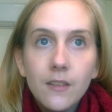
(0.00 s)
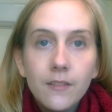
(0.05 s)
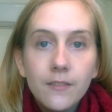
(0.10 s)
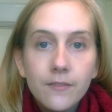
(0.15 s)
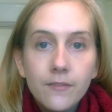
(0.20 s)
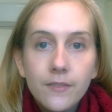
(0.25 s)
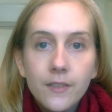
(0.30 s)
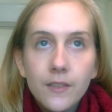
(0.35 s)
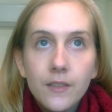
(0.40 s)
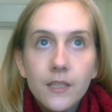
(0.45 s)

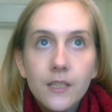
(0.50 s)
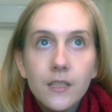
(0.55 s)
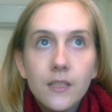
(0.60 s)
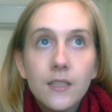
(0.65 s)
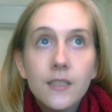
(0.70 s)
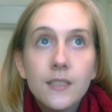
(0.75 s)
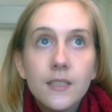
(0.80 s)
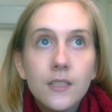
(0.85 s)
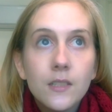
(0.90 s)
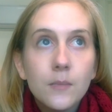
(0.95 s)
very
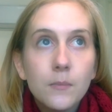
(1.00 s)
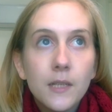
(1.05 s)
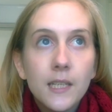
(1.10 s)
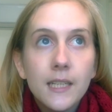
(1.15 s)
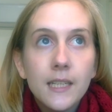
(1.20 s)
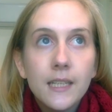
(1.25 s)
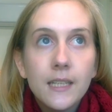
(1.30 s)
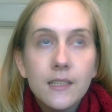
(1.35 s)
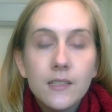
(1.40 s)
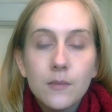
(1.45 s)
nice, and you might
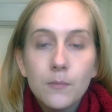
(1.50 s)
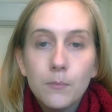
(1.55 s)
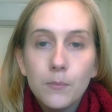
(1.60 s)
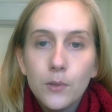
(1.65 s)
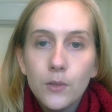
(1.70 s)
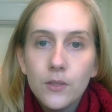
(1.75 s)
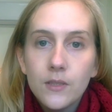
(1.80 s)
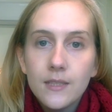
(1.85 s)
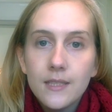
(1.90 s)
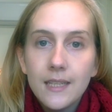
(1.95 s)
hear some
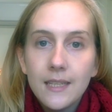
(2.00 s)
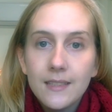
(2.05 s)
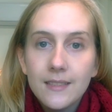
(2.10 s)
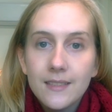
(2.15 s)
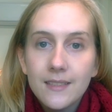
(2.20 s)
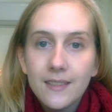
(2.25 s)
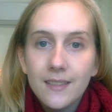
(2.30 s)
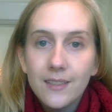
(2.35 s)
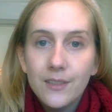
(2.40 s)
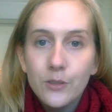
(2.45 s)
birds
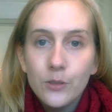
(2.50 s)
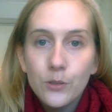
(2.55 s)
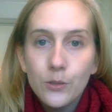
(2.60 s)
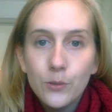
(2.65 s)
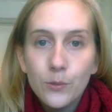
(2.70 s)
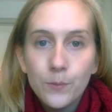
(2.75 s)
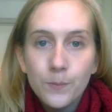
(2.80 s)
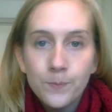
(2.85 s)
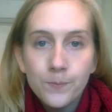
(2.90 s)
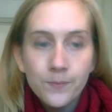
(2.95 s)
outside too.